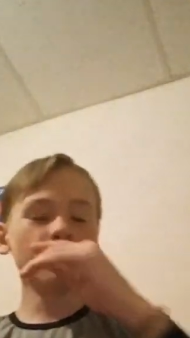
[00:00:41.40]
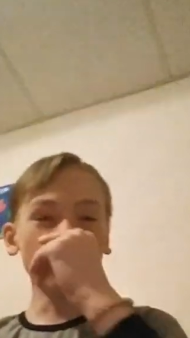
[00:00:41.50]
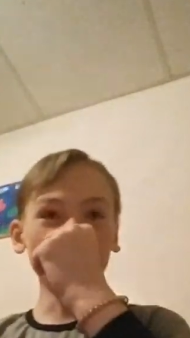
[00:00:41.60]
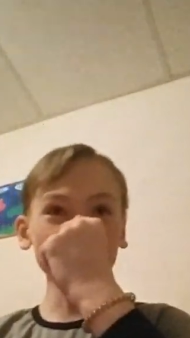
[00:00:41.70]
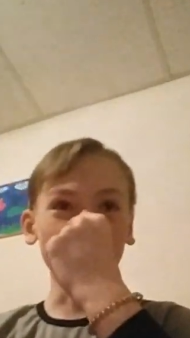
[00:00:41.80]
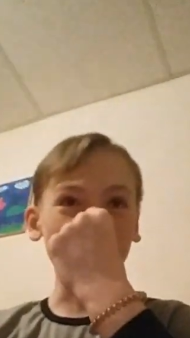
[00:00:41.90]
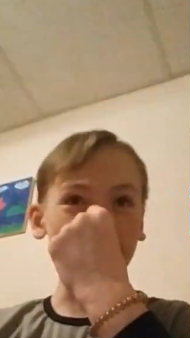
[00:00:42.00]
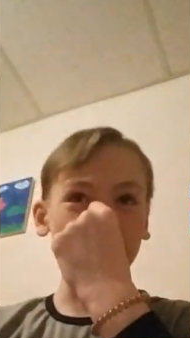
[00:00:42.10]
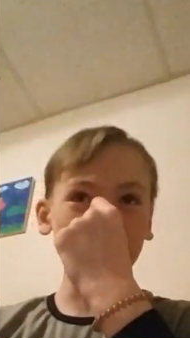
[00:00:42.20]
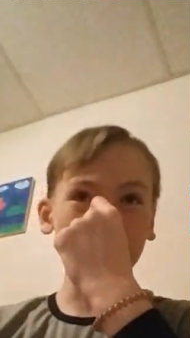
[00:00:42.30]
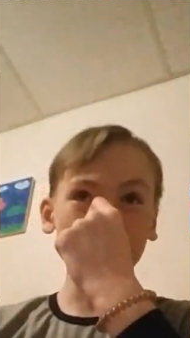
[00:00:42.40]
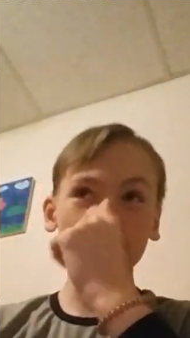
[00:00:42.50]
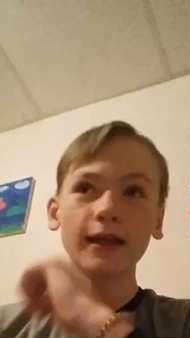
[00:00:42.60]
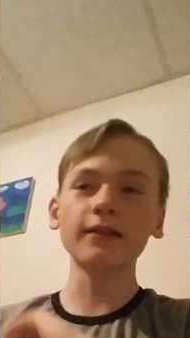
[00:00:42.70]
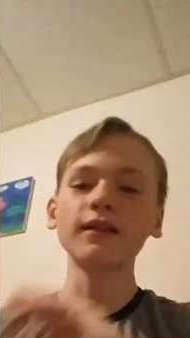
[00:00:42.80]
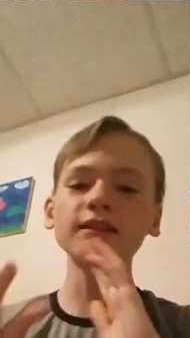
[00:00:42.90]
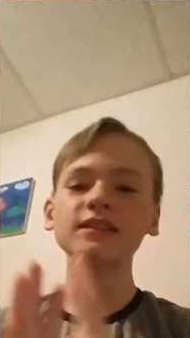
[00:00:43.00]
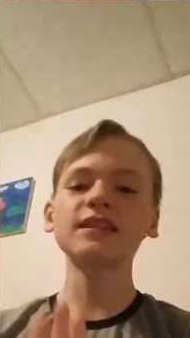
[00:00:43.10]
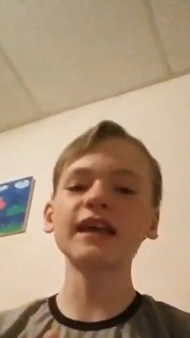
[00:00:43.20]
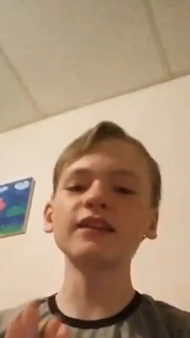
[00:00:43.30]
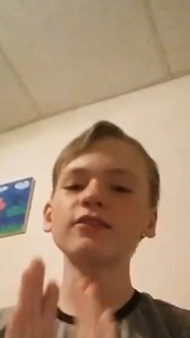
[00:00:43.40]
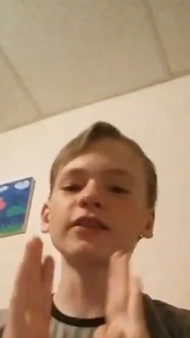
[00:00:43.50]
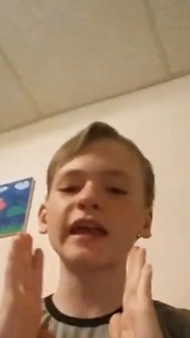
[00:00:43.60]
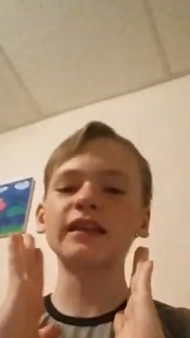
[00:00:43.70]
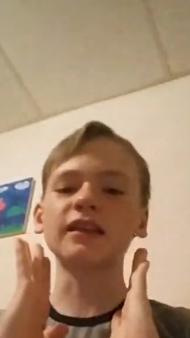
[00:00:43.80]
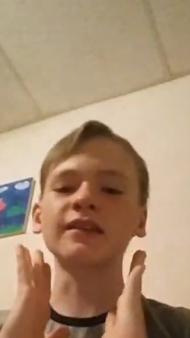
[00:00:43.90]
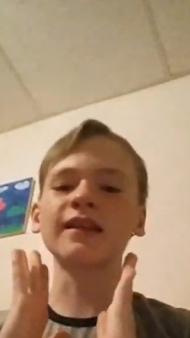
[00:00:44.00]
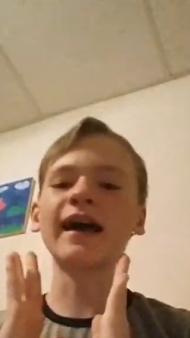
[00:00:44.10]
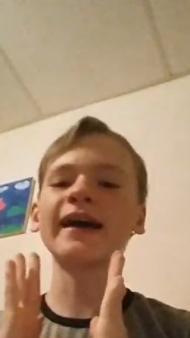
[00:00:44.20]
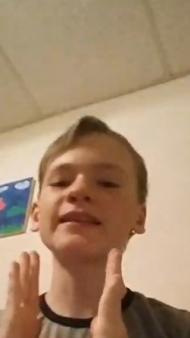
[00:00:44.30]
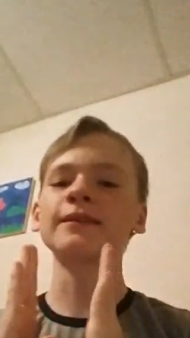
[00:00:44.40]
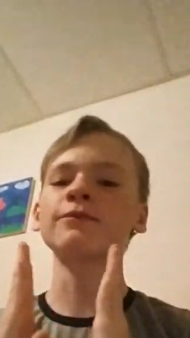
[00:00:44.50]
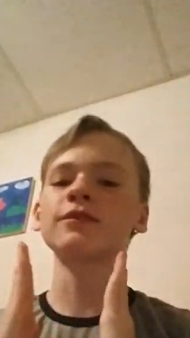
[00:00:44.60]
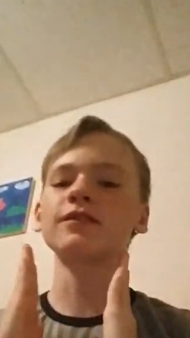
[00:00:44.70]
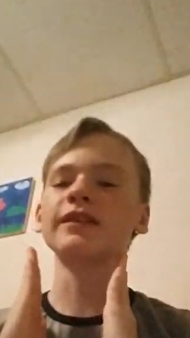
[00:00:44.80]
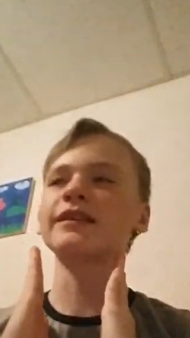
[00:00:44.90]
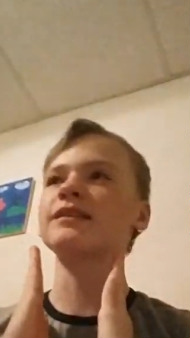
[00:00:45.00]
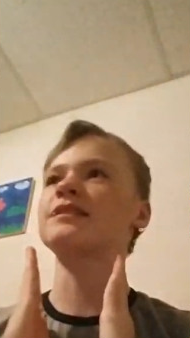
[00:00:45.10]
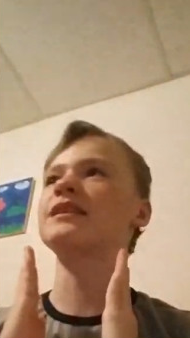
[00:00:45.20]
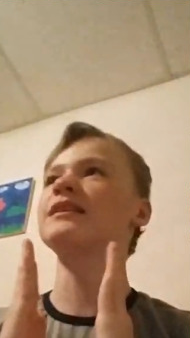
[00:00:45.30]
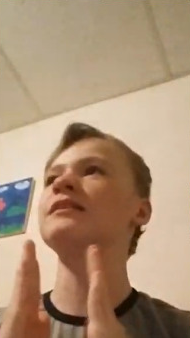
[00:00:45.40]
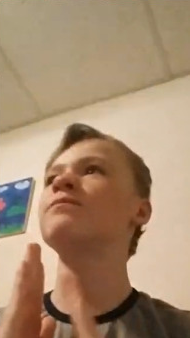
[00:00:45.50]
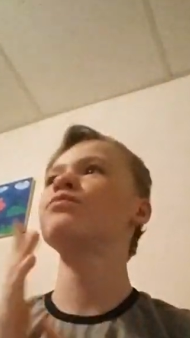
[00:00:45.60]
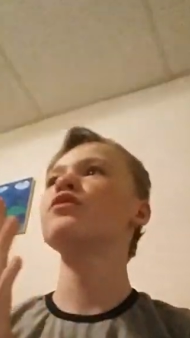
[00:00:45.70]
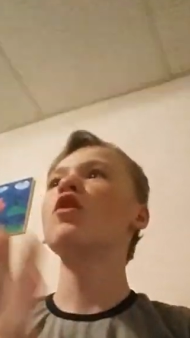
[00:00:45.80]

You know, like like let's say there was like this last episode of, like the season